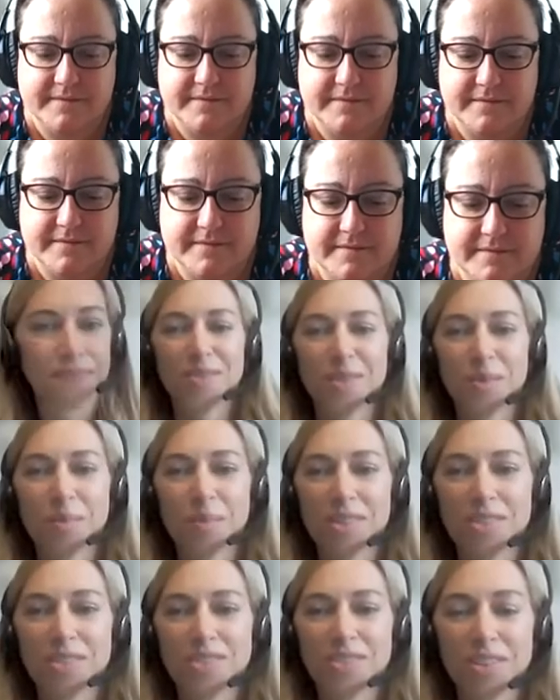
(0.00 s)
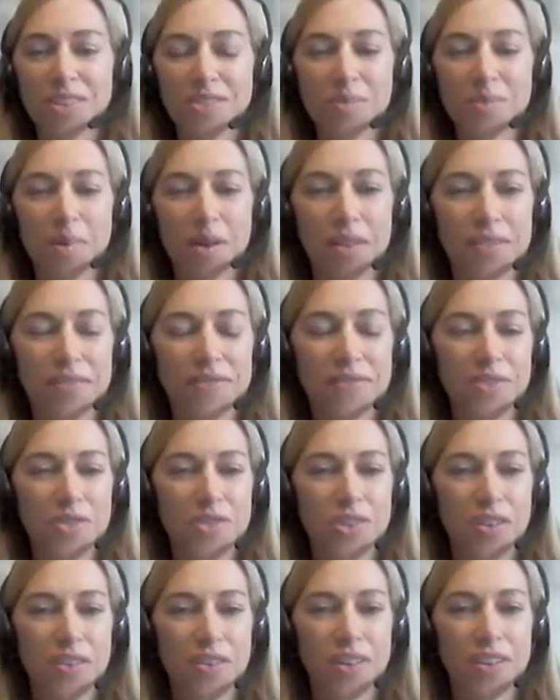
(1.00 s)
Thank you so much, Dr. Pollan, for
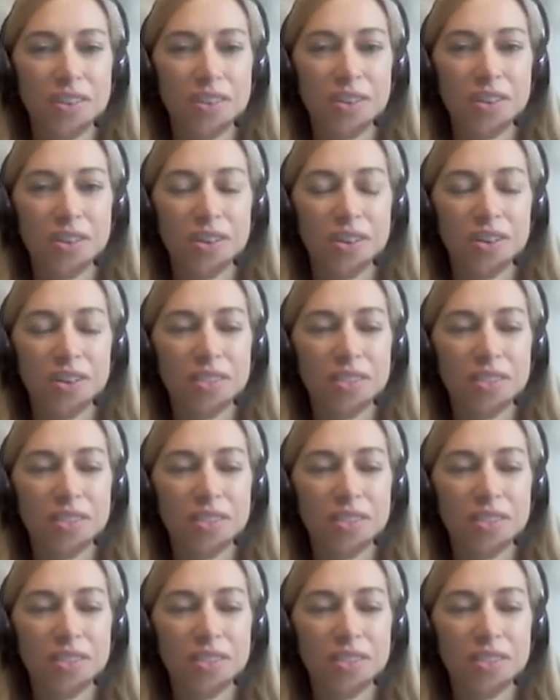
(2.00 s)
sharing your